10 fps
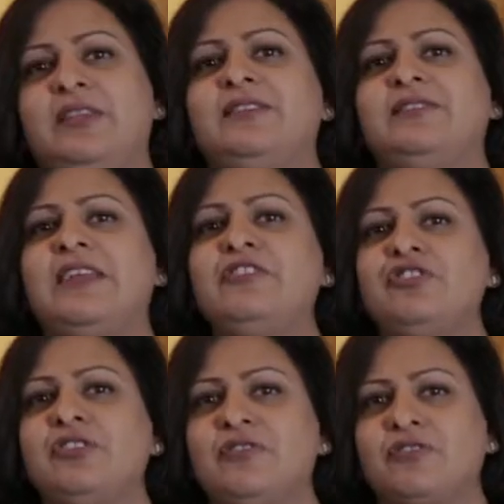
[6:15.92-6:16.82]

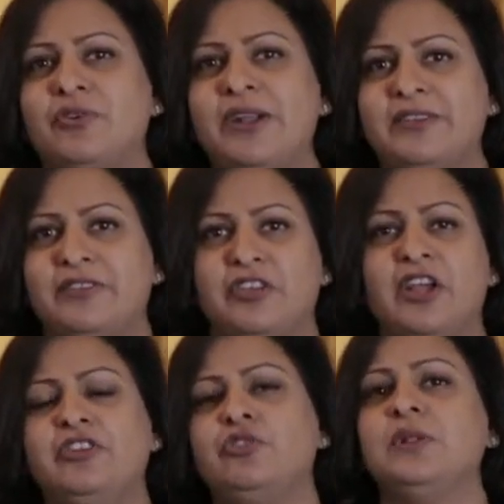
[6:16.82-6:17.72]
extension of credit
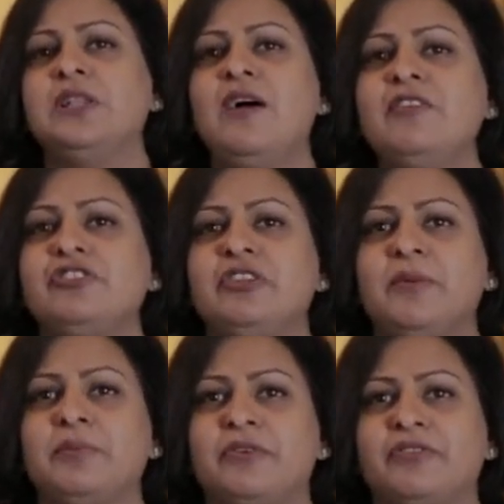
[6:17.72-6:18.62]
to a larger
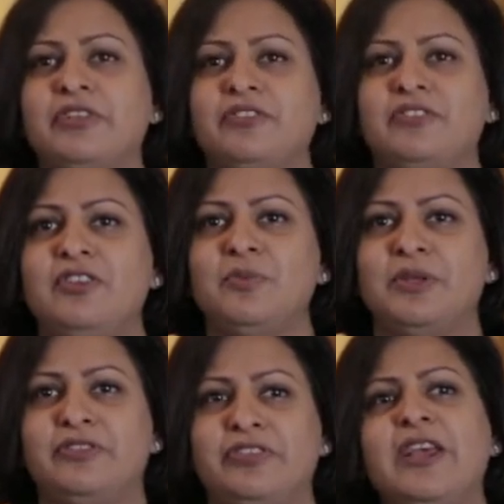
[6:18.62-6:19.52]
number of
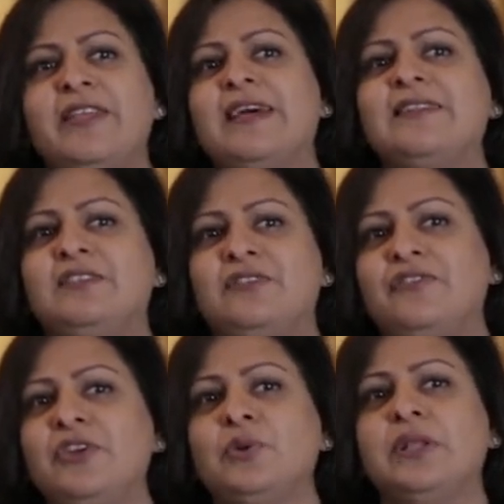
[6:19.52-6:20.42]
consumers that is
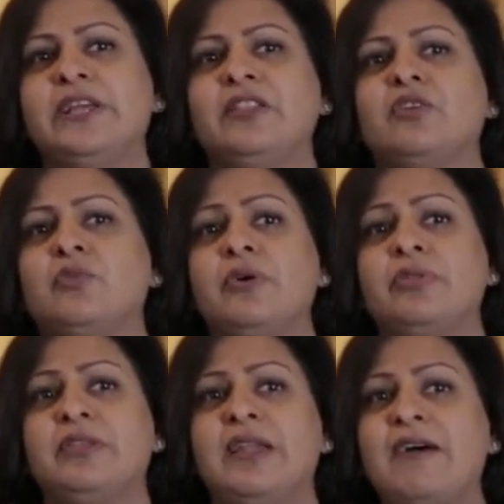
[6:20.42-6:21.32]
fueling the
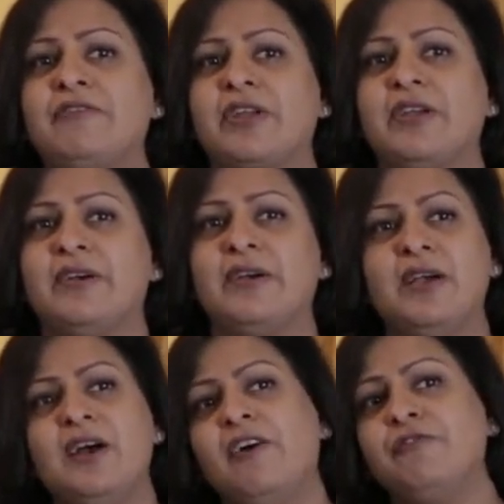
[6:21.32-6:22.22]
growth in Africa.
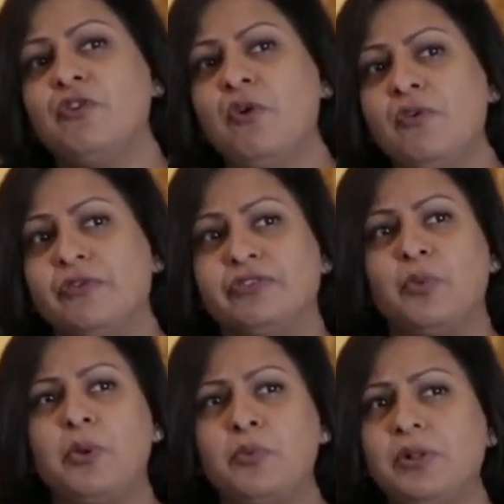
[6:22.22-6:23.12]
Of course,
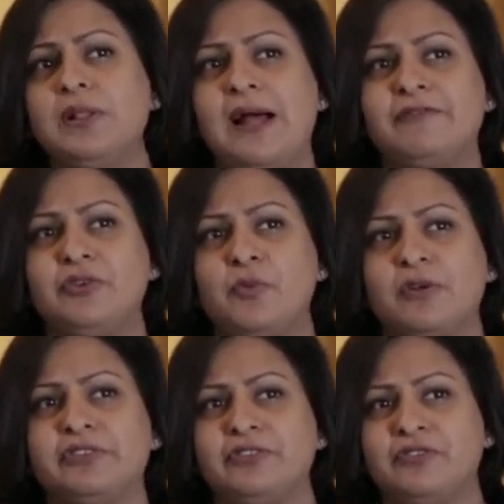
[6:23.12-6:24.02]
we will have to
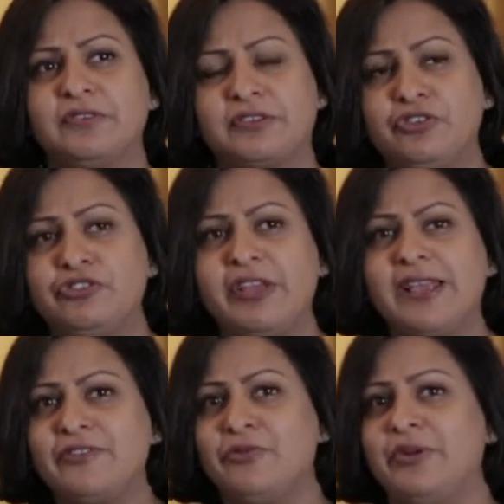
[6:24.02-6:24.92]
watch its
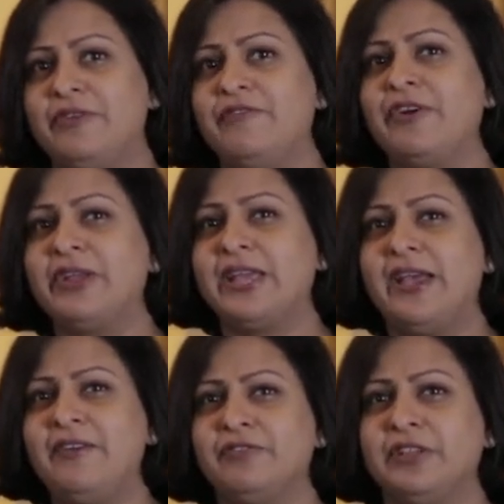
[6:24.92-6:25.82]
trajectory very
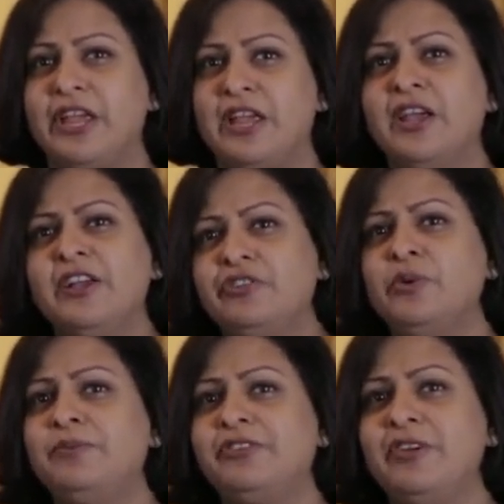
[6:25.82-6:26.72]
carefully to
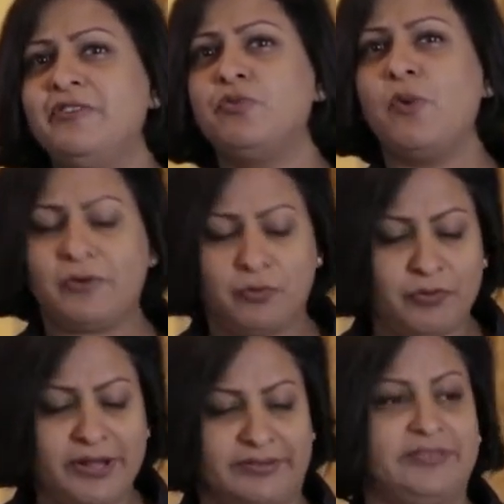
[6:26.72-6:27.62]
observe what
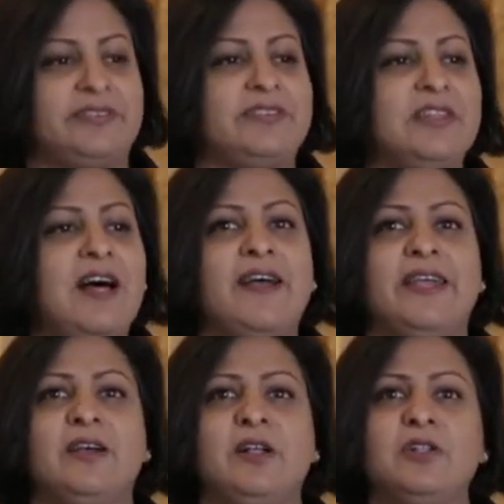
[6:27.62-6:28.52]
risks
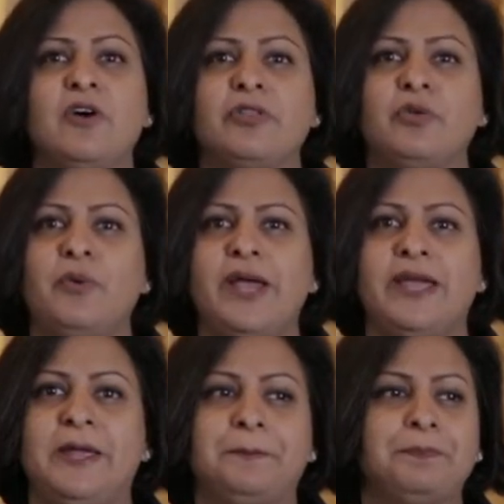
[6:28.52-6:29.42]
lie along the
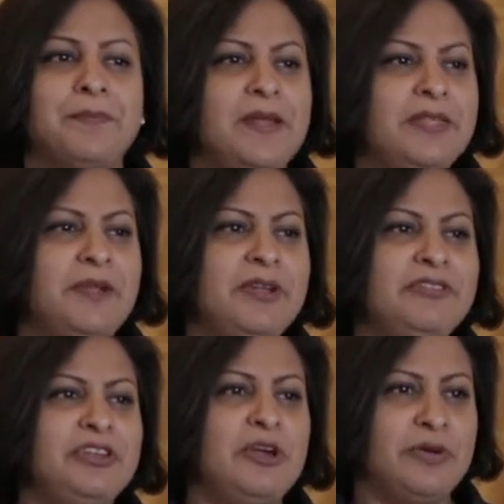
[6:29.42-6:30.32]
way. There
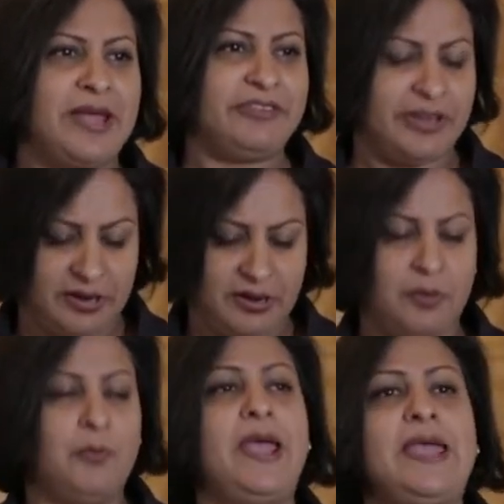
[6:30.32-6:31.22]
is no getting
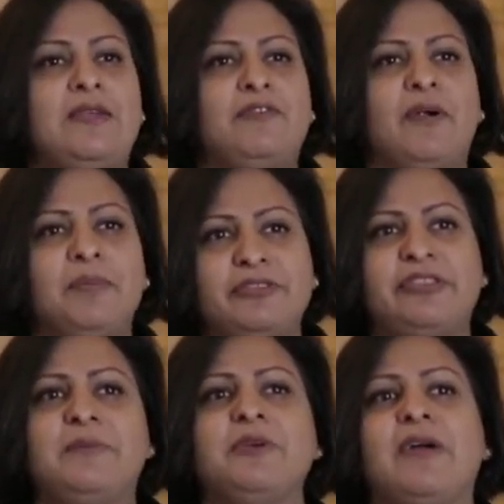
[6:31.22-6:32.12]
away from the
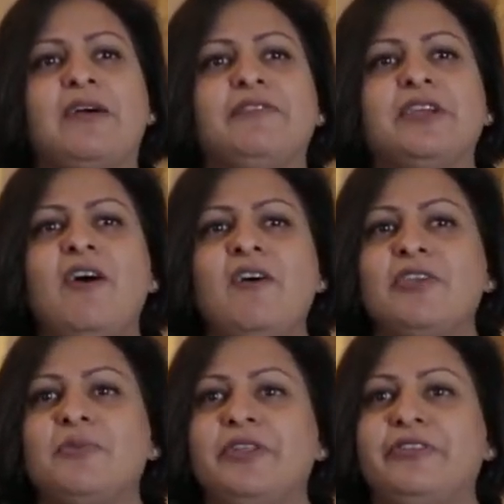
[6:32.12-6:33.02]
demographic
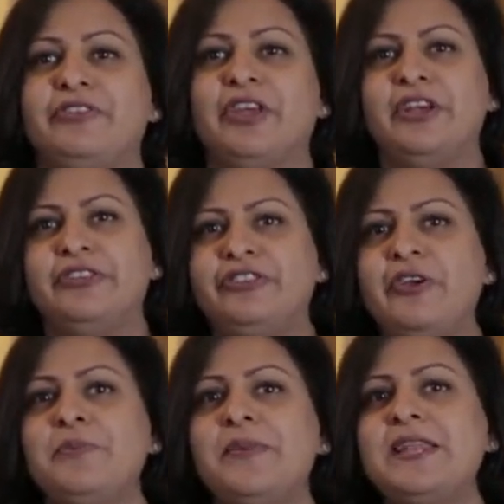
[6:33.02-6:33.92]
argument.
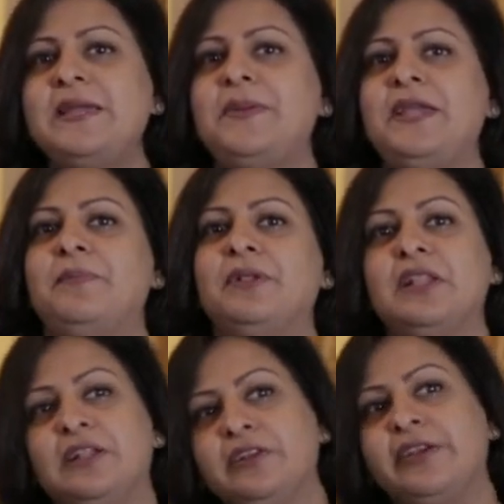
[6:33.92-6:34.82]
So many people
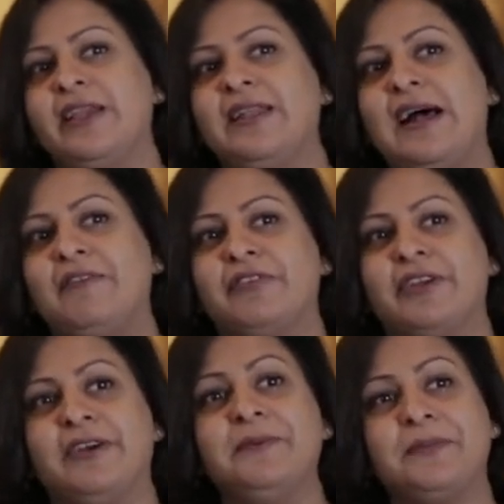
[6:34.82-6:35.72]
are looking at
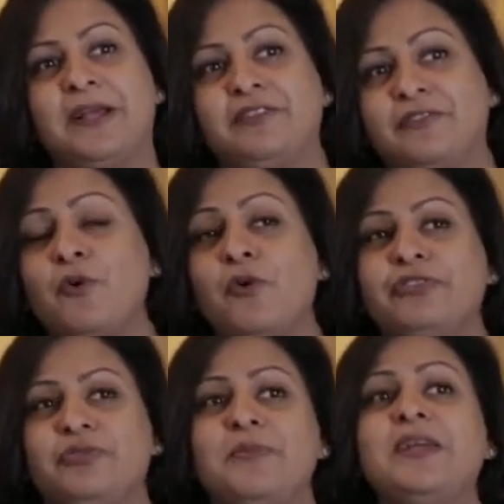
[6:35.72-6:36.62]
Africa, and of
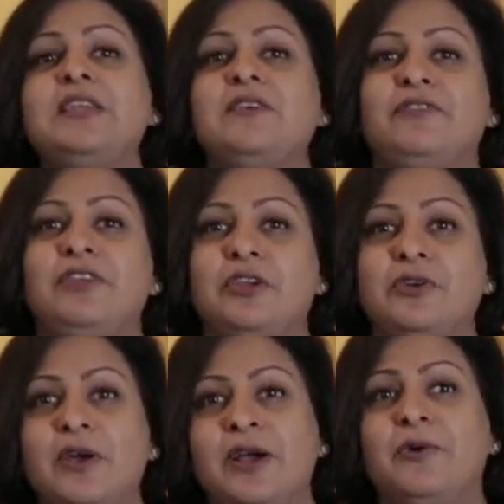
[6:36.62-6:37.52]
course, many of
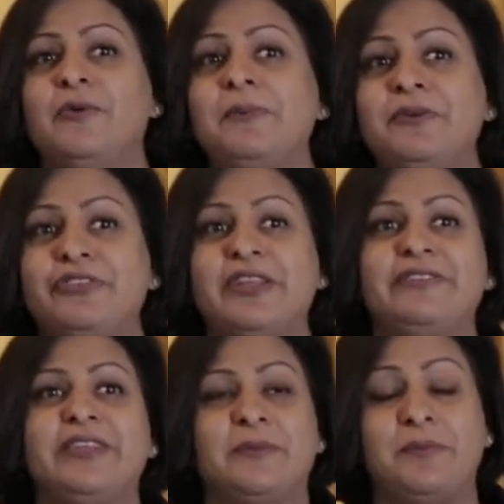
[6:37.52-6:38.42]
you
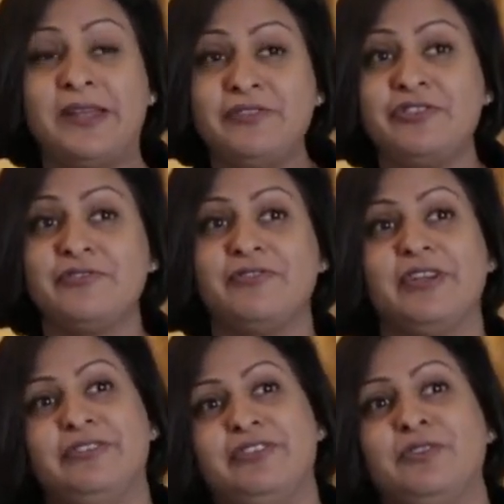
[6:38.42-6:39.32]
representing pension
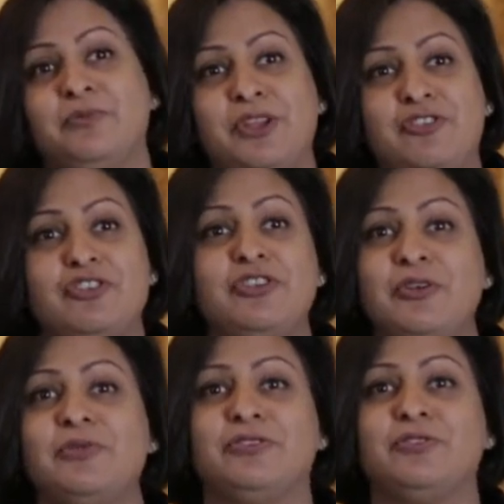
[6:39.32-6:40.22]
funds in the region
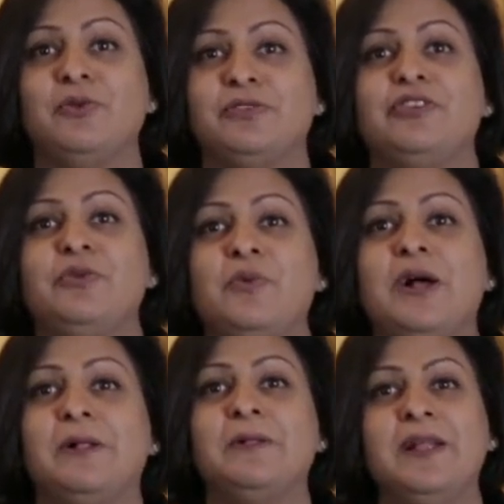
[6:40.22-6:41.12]
know this all too
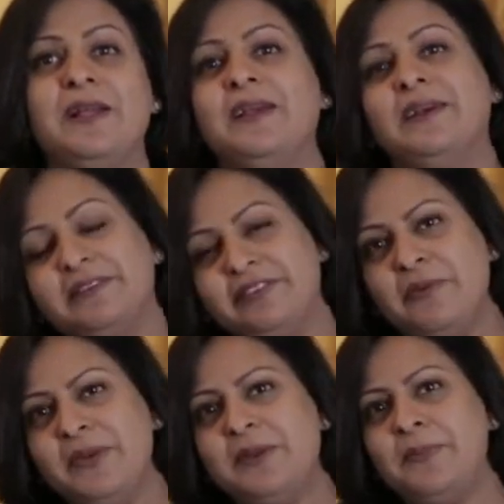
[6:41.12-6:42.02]
well. So many